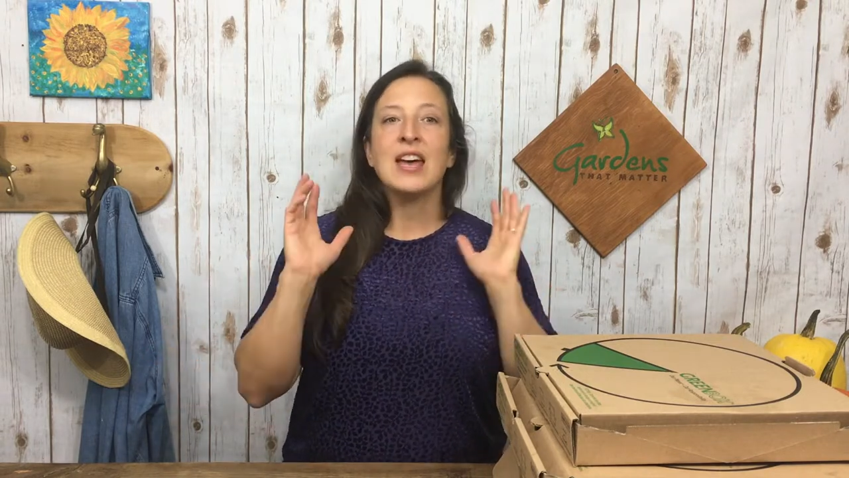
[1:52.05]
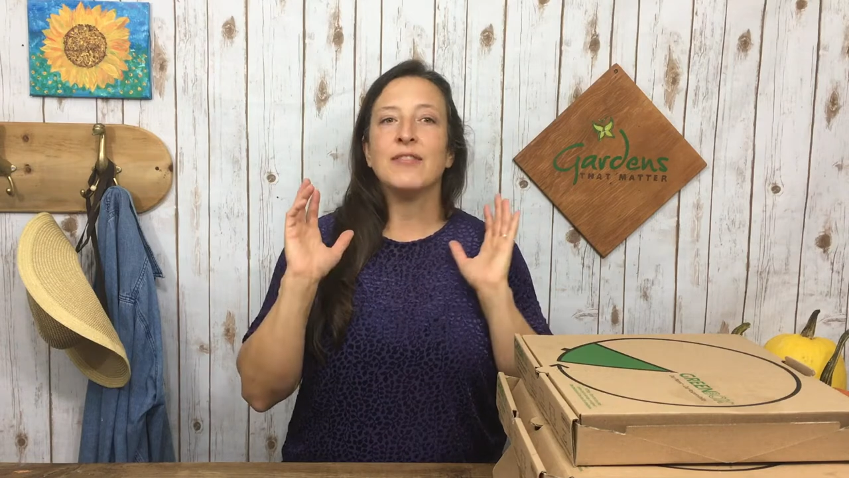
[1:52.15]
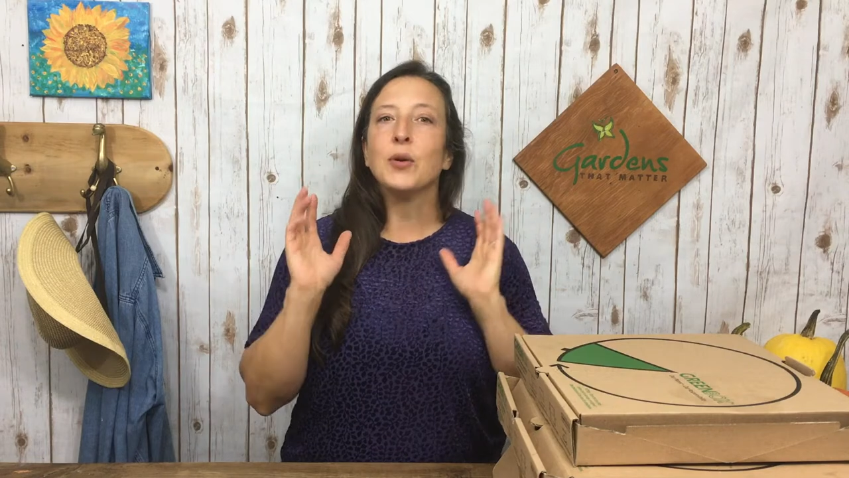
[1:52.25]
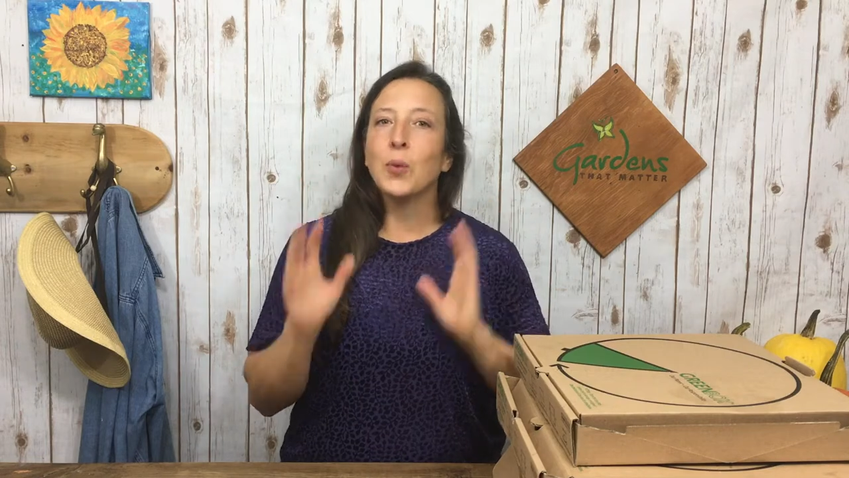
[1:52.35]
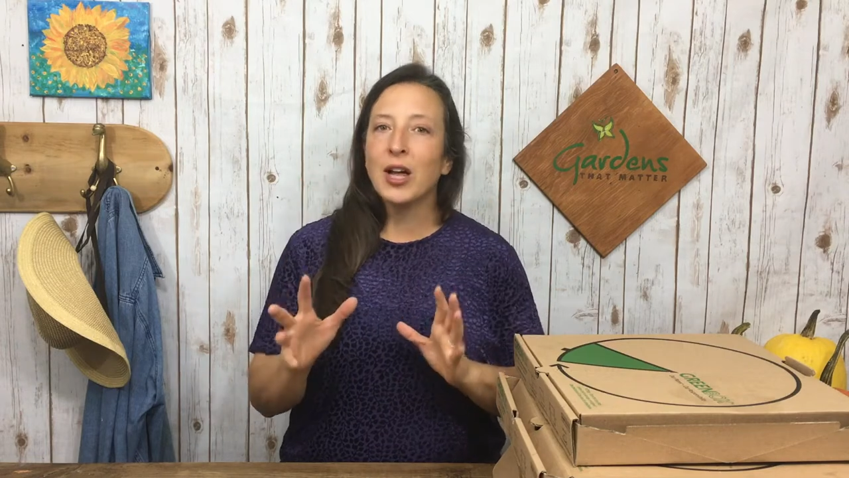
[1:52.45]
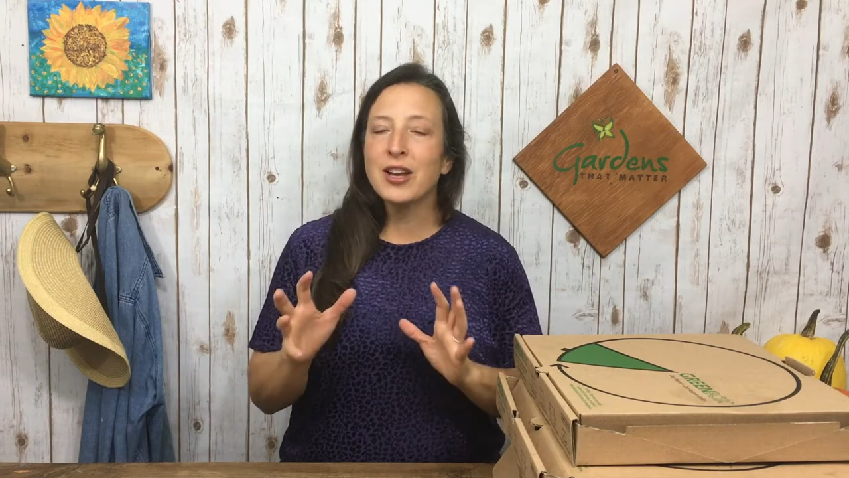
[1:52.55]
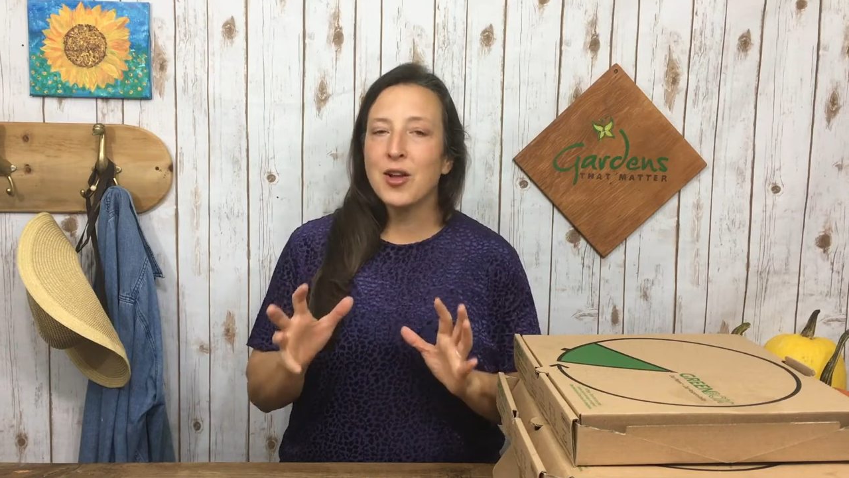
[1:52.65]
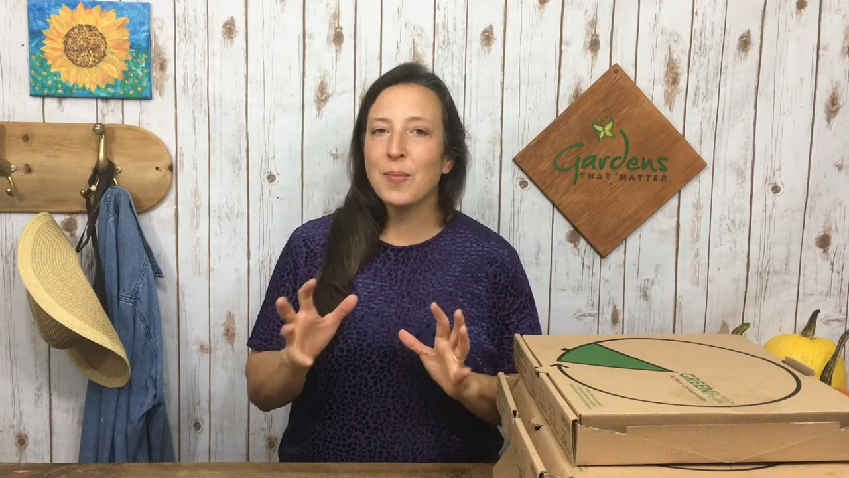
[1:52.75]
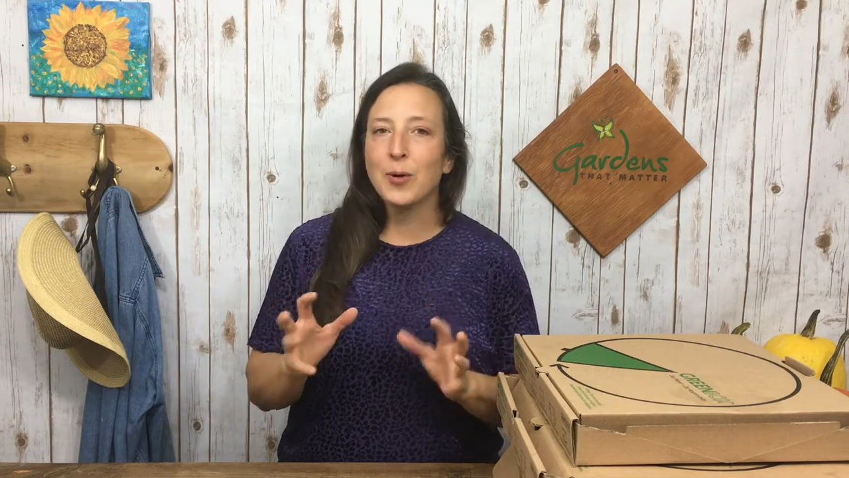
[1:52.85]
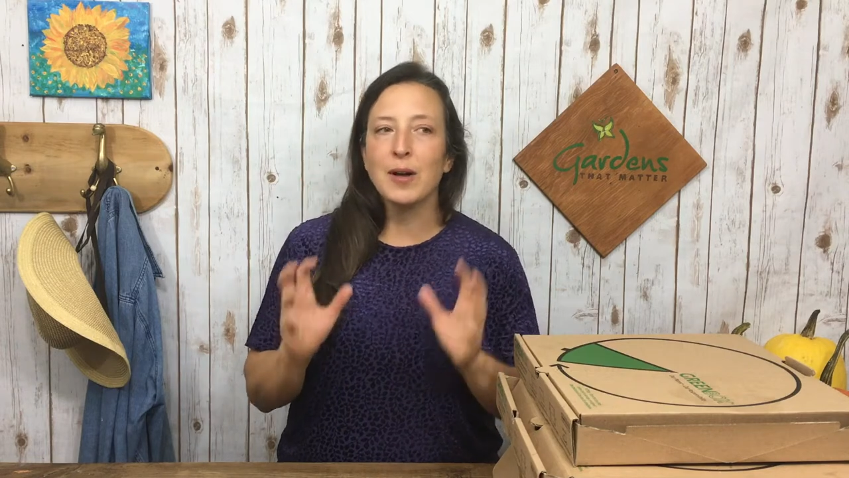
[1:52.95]
If you want
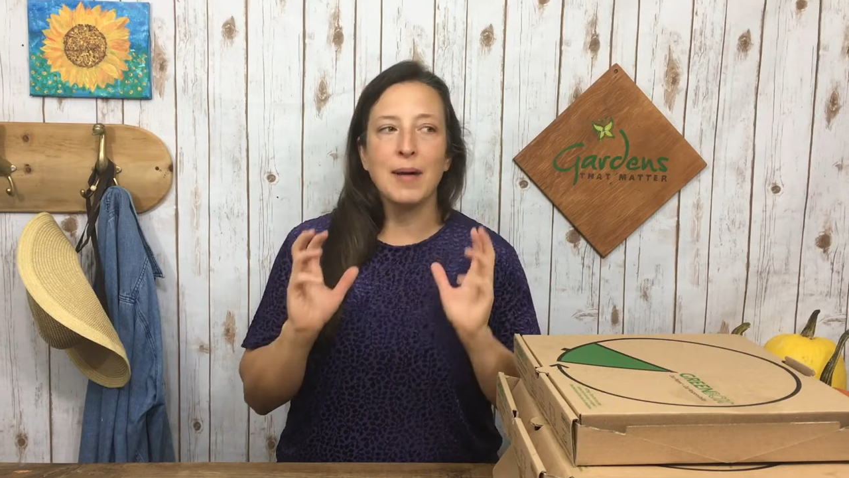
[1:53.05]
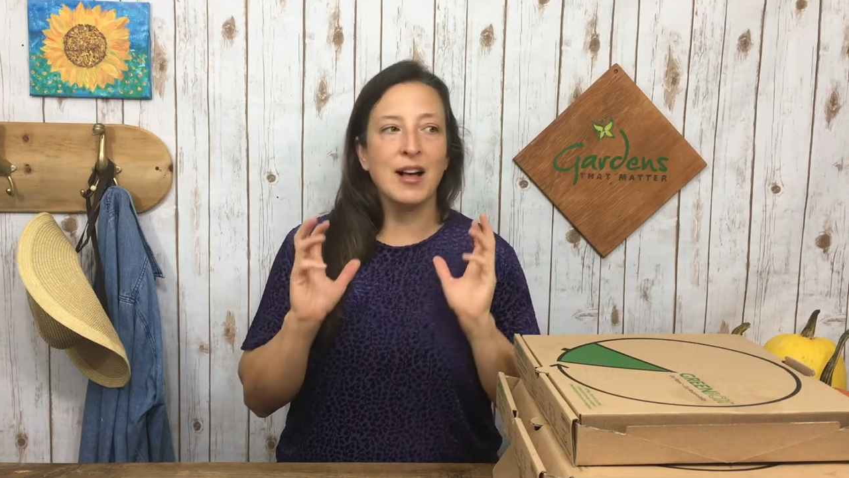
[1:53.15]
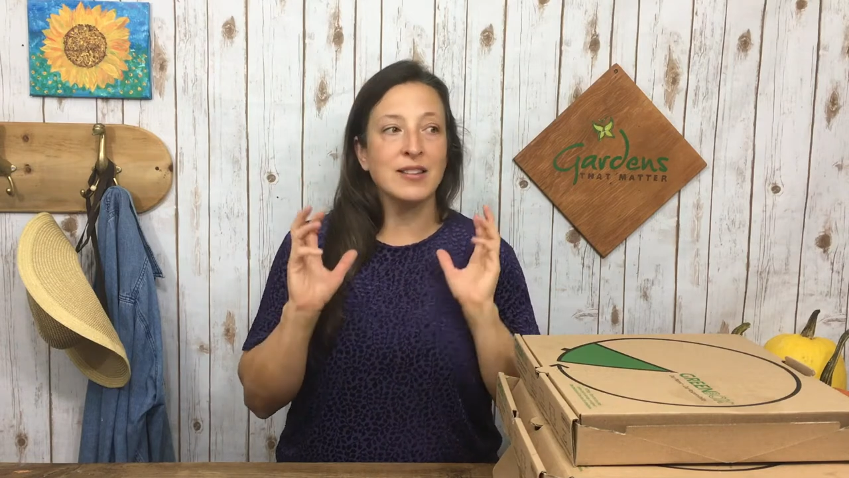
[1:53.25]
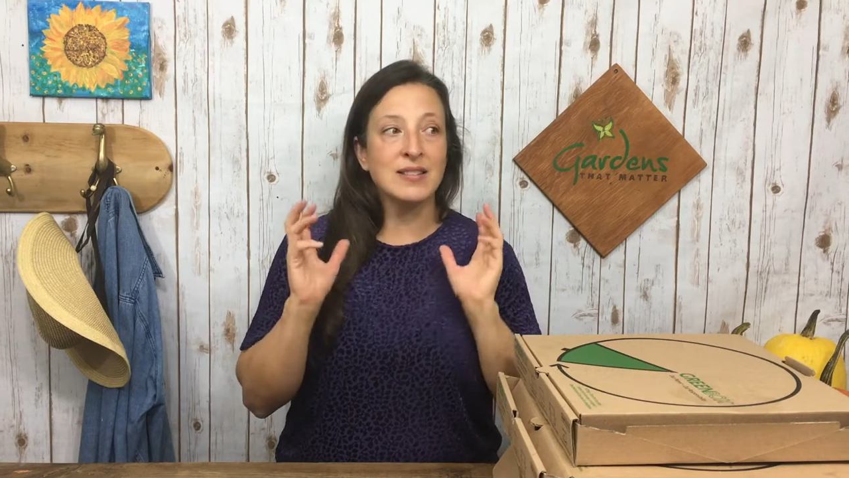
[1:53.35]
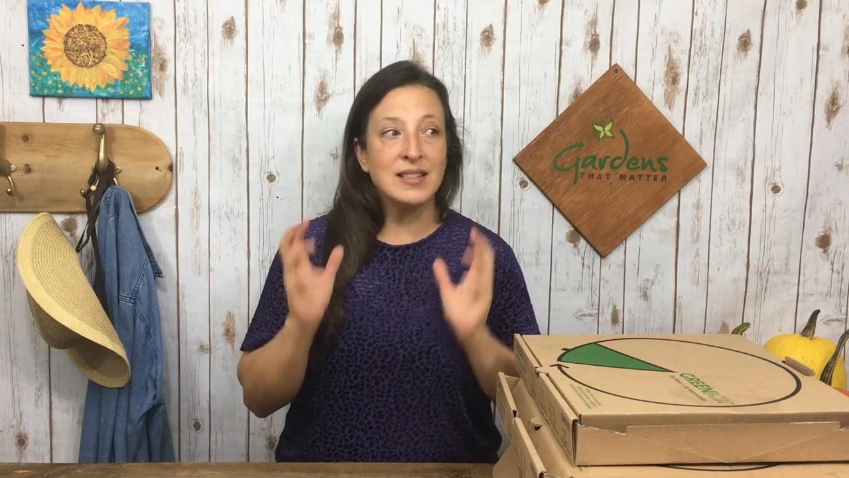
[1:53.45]
to know more about